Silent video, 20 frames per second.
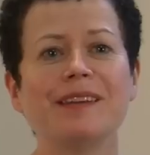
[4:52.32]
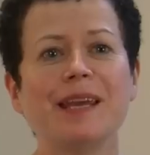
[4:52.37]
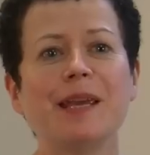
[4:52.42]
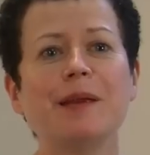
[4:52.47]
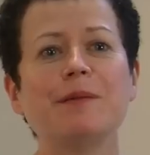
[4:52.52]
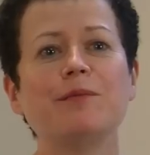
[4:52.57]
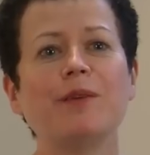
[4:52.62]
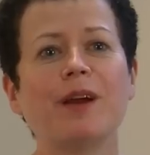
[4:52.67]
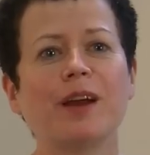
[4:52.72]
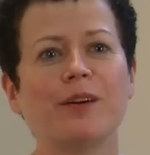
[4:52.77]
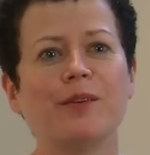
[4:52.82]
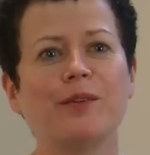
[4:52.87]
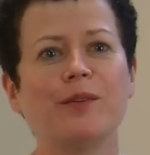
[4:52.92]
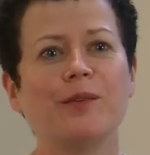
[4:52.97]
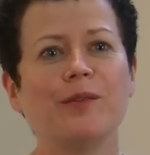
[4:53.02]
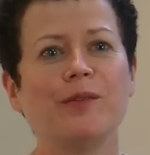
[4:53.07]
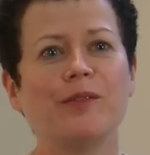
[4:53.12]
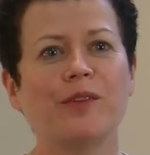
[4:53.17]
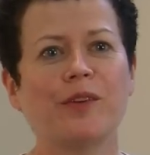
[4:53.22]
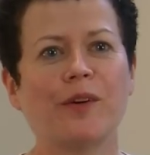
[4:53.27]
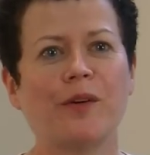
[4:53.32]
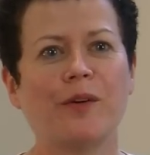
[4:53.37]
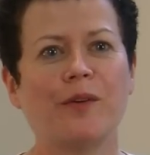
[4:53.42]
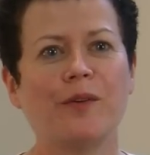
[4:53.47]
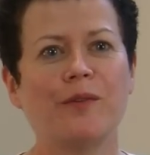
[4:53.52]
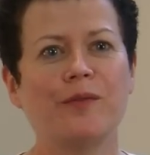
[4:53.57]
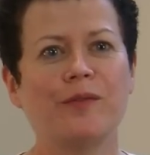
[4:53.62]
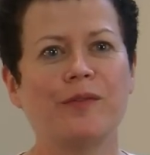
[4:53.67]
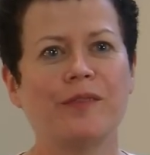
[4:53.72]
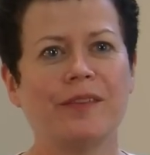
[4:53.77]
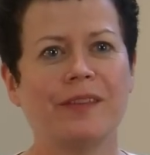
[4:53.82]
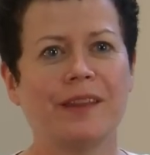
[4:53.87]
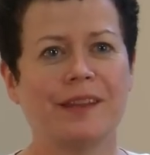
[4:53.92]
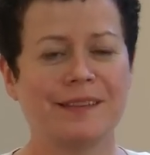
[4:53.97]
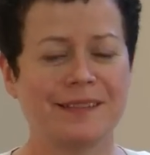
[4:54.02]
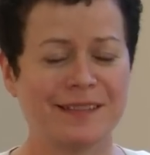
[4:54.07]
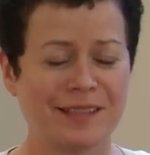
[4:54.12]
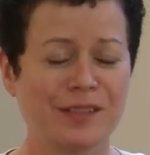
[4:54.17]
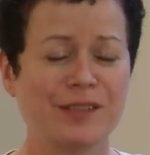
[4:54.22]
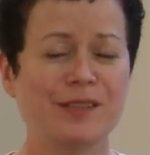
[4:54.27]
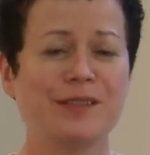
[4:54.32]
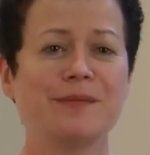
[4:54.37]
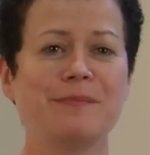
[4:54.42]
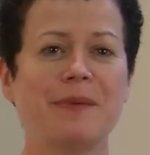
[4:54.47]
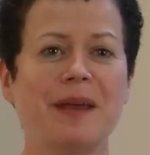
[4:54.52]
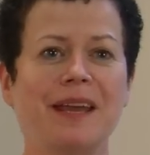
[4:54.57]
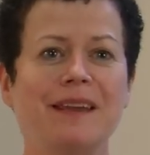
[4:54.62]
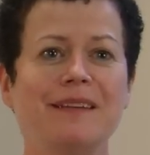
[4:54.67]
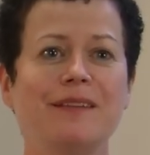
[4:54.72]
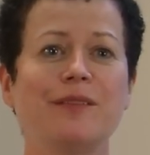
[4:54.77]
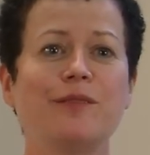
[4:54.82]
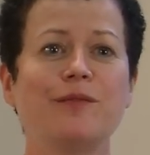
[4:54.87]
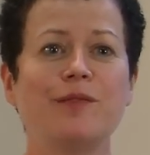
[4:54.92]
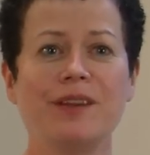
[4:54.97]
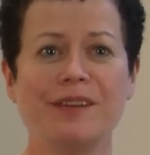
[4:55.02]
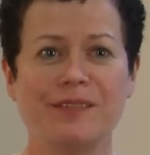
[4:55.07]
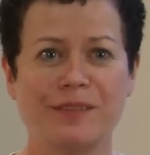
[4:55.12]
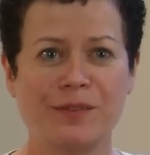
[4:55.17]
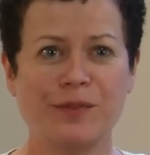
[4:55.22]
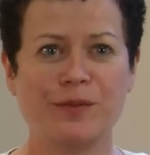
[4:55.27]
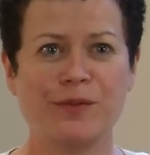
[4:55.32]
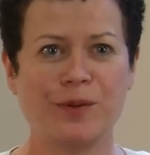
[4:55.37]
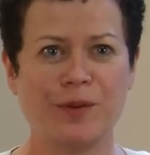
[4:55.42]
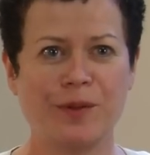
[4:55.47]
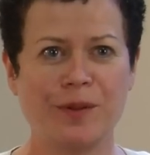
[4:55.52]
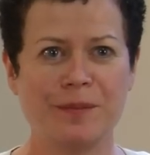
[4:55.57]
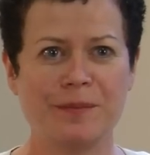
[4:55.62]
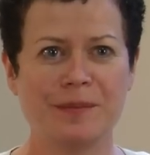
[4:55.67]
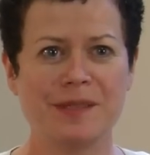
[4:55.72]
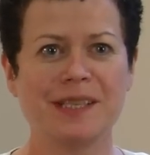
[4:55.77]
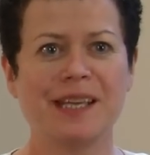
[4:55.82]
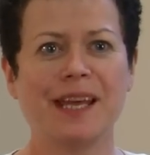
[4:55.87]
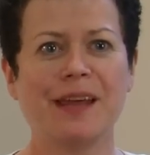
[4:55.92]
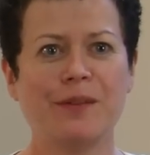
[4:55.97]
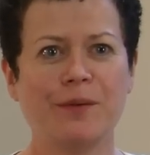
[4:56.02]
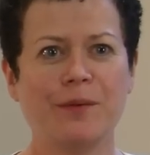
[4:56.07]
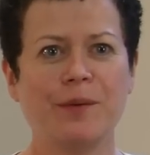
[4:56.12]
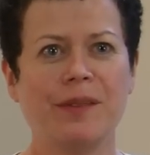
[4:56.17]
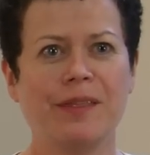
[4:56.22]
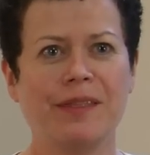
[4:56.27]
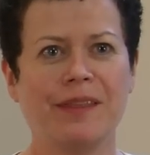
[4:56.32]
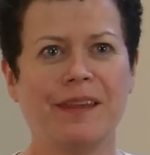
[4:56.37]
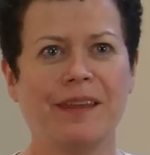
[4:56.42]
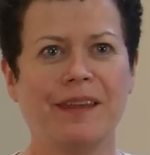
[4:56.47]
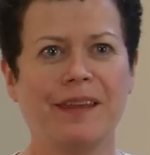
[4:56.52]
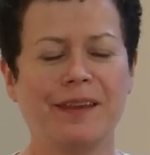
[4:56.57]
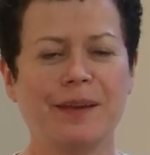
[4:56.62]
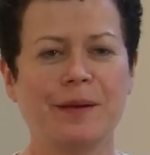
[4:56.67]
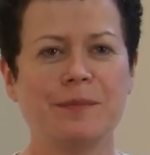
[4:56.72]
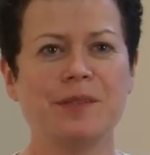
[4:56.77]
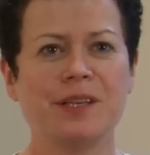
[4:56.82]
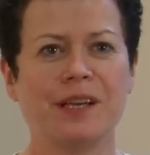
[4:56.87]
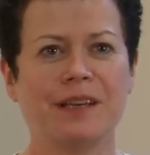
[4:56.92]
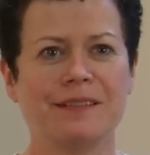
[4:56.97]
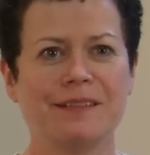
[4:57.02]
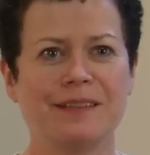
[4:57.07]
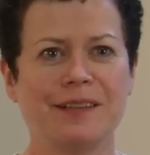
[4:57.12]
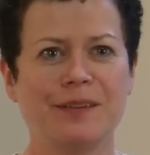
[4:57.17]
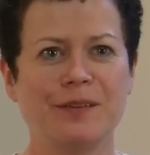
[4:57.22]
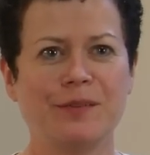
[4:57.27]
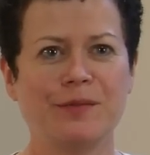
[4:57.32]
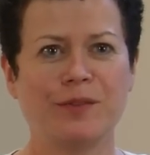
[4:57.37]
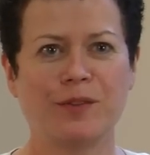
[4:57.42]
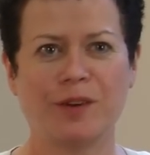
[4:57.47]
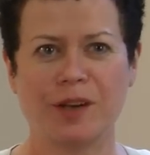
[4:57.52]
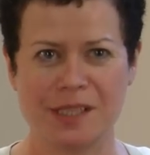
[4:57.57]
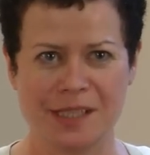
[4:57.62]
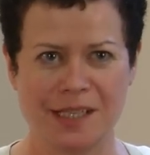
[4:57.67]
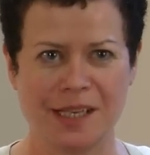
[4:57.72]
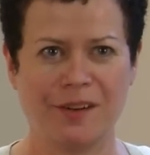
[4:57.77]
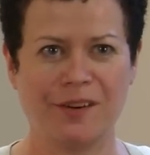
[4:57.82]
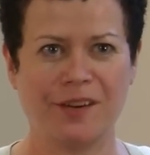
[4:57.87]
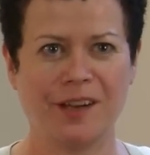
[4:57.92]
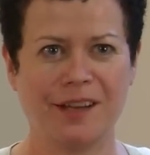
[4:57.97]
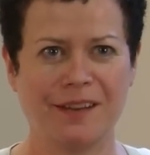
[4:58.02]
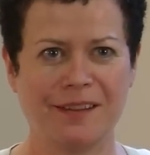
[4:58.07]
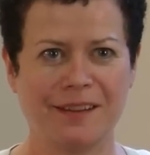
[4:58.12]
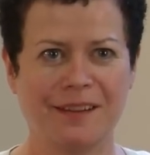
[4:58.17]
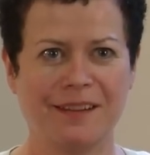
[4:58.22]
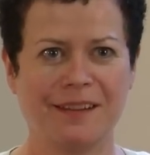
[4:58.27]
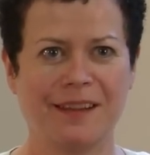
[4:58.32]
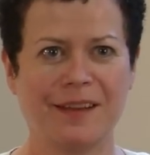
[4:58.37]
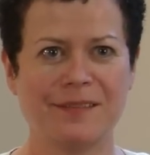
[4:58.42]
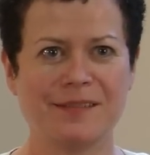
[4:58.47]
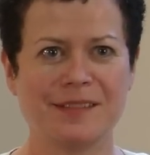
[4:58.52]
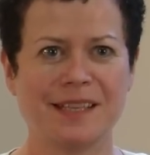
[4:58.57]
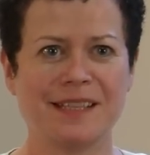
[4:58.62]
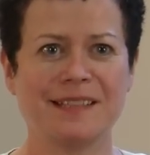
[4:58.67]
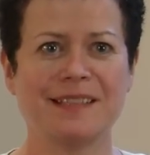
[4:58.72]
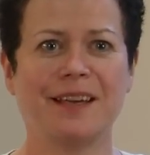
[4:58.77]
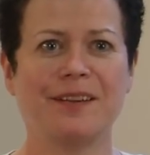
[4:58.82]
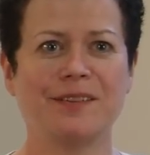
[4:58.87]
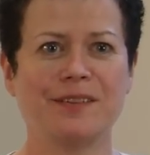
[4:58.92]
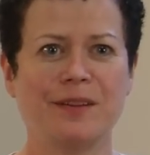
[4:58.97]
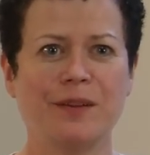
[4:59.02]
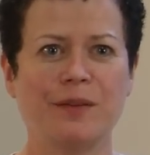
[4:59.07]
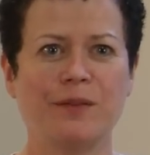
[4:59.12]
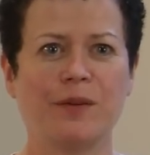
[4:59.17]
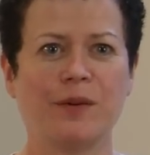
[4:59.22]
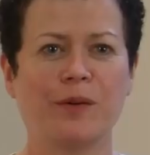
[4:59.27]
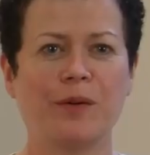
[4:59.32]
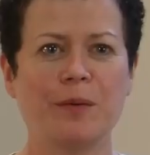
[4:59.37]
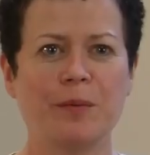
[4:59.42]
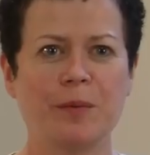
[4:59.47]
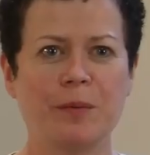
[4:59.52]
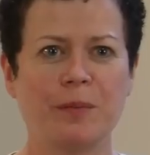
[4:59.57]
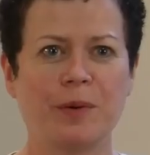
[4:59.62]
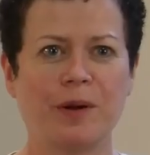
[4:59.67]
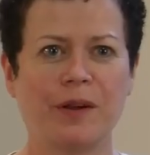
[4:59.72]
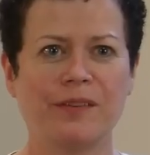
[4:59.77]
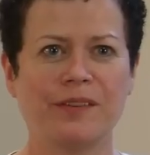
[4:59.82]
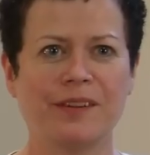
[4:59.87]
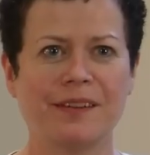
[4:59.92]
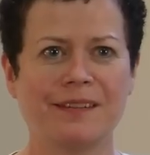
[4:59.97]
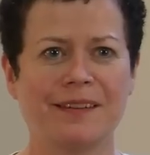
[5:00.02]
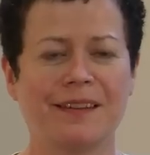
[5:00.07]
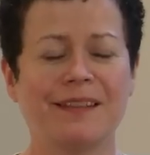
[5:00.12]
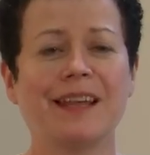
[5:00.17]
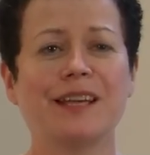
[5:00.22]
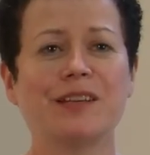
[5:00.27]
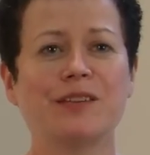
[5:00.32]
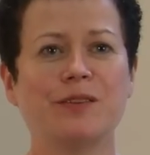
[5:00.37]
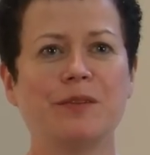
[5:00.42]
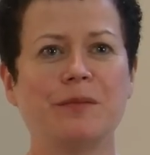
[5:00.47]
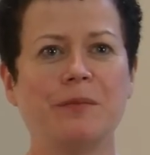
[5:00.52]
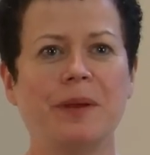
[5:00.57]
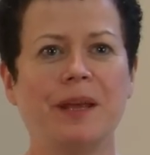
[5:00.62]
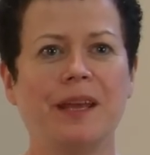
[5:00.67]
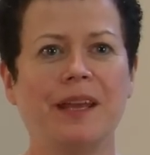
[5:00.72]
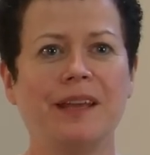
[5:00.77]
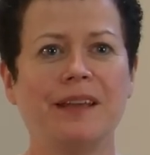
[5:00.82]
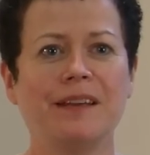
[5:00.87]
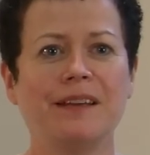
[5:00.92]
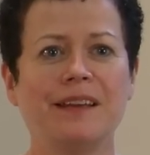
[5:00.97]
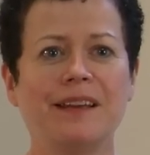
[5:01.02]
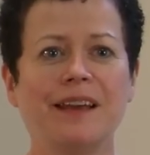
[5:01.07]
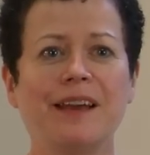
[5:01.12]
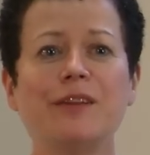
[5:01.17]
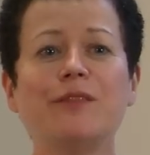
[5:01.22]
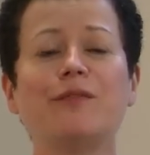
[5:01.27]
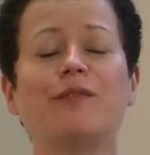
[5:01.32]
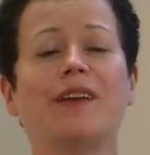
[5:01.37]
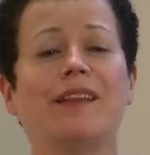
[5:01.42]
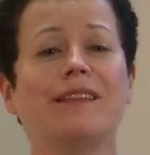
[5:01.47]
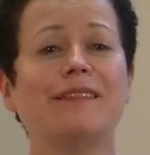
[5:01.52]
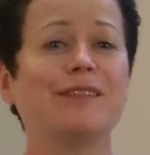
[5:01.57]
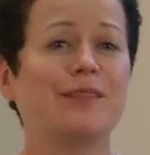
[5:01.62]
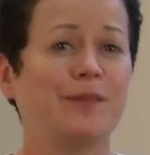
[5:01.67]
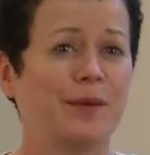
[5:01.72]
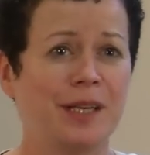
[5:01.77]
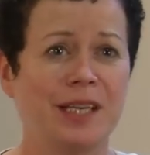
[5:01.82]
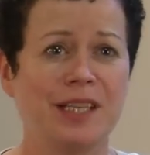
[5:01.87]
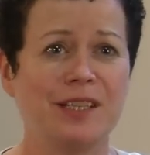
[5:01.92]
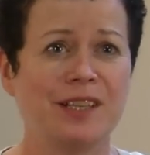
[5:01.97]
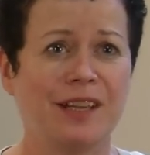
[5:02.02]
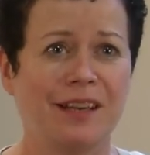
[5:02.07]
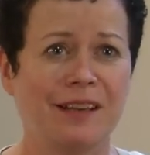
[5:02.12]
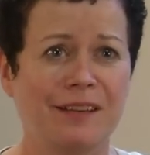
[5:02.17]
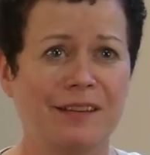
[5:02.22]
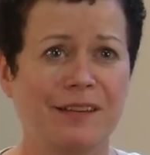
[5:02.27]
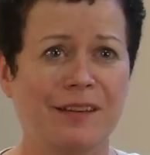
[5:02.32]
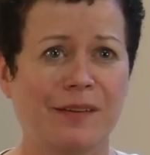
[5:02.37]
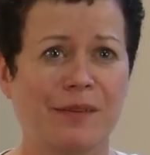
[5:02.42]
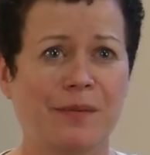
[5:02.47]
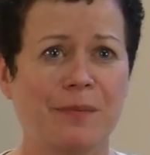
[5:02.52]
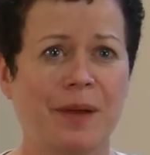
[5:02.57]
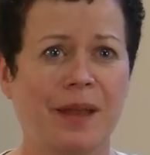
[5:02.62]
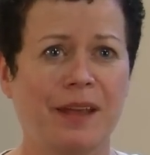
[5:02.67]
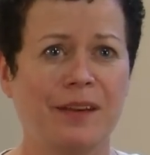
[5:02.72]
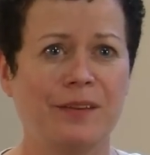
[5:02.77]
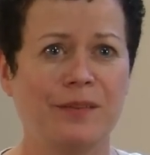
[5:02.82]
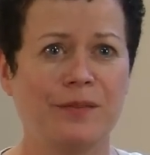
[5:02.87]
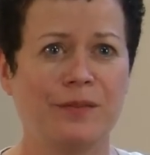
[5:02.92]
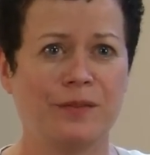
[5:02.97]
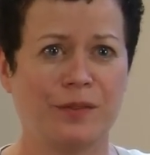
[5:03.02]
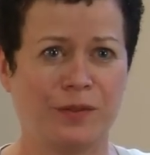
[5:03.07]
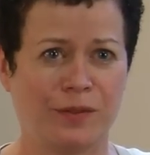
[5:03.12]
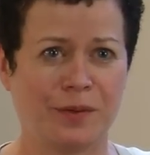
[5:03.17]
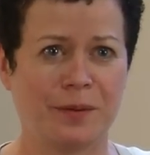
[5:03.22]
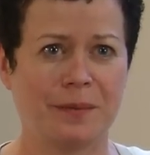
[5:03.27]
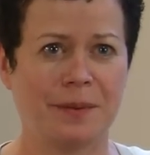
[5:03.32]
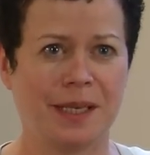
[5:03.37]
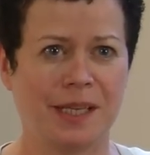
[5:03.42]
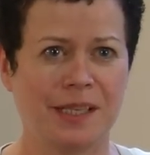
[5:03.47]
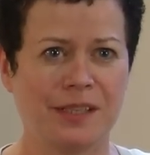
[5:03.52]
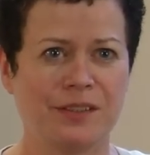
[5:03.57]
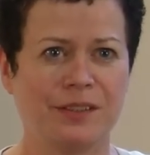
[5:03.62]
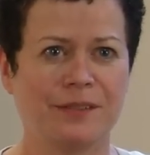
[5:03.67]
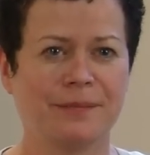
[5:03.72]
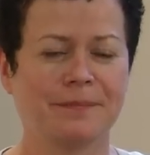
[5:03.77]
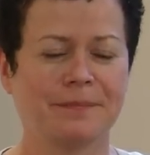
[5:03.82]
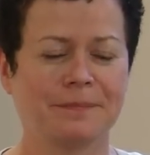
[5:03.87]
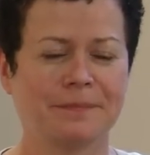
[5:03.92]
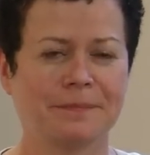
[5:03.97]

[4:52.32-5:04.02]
keep records of the decisions made and the reasons for them, together with the objective criteria that they've set out in the recruitment process. And that should be a defence to any challenge that's made of discrimination.